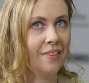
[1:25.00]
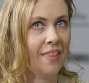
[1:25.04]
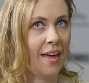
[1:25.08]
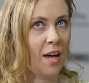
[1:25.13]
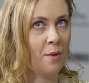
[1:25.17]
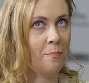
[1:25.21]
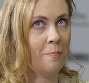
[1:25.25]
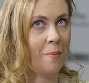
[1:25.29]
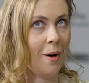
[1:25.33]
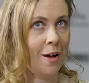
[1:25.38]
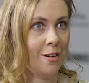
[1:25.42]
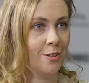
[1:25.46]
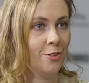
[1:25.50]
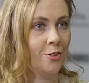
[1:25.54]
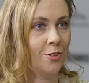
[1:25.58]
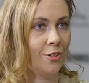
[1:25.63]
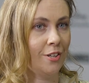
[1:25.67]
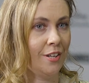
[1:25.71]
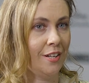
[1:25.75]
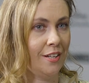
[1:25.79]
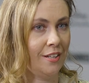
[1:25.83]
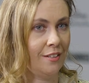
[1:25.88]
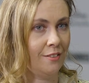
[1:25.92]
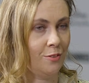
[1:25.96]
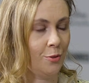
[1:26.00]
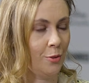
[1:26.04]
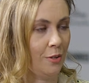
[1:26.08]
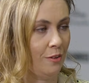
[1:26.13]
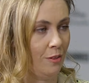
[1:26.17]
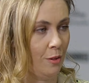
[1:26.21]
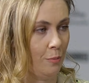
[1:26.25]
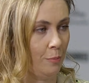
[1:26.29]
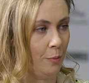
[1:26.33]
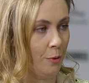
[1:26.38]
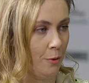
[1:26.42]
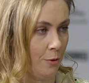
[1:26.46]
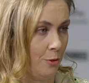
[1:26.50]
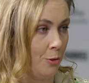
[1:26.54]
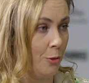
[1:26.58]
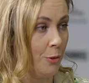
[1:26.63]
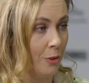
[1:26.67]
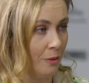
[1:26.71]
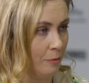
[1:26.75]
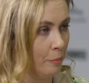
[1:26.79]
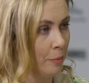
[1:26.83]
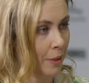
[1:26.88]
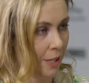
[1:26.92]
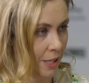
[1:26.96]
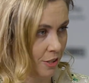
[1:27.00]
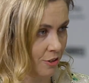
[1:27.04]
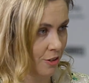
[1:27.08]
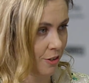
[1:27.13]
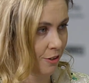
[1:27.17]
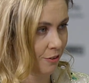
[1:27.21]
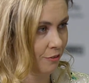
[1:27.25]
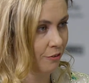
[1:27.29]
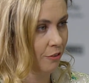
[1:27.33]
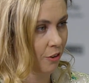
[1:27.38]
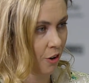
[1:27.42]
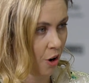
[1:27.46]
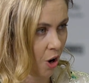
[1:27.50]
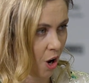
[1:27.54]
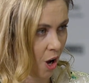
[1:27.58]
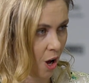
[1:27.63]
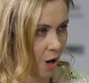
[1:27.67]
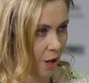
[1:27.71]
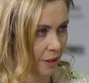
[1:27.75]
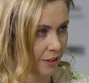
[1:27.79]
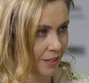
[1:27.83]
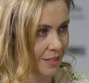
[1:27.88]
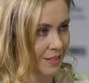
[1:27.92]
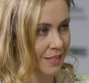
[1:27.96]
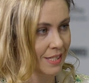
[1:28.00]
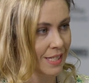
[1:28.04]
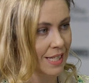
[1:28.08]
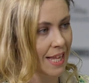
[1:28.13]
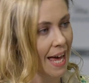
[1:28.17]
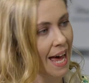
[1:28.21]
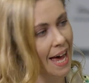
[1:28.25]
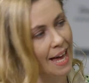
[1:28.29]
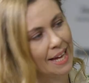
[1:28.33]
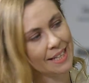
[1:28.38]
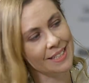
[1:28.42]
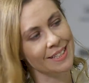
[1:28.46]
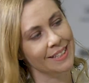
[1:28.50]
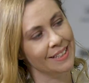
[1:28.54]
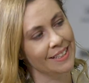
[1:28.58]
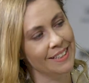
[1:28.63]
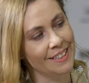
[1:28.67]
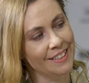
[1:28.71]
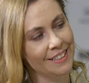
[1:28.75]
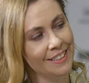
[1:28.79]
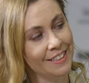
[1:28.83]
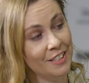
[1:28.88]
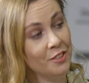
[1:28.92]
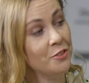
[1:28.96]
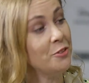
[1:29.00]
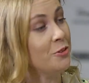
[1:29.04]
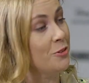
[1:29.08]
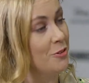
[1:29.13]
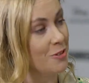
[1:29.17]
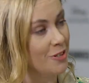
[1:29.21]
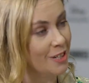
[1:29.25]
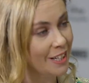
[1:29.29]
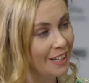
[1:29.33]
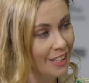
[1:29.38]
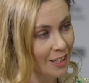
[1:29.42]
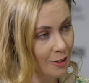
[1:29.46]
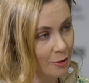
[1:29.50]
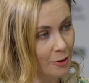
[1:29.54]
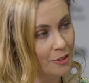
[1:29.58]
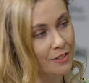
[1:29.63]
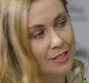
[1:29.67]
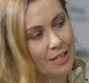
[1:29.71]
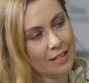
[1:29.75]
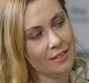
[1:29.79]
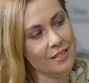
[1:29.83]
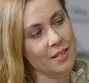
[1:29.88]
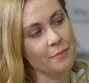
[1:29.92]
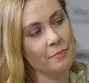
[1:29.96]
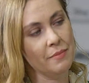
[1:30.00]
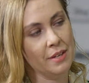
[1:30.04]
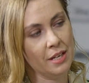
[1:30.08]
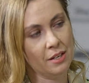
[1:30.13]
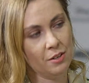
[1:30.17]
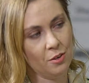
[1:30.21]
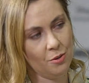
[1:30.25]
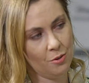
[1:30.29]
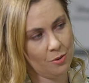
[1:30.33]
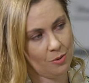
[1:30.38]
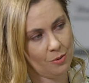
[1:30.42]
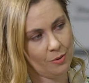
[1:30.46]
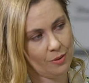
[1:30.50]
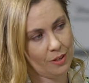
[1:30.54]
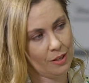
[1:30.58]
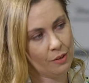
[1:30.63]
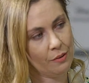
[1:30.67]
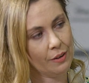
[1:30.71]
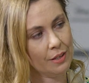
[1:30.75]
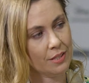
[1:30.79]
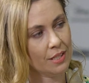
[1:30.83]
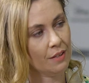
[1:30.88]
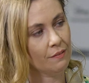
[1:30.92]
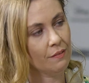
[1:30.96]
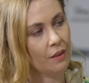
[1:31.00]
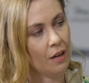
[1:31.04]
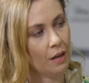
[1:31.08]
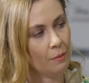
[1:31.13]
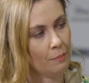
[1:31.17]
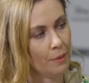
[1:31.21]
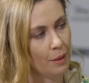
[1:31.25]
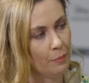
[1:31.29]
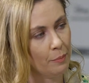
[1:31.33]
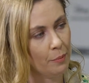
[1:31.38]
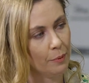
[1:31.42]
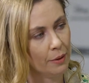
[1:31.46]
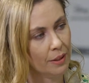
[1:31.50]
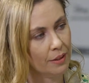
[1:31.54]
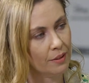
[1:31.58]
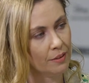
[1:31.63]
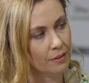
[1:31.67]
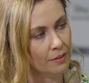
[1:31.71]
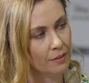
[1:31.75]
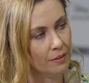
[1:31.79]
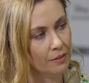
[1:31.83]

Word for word: That mantra, sort of the pursuit of pleasure for yeah. all, is that historic, or is that something new that you guys have come up with? Yep.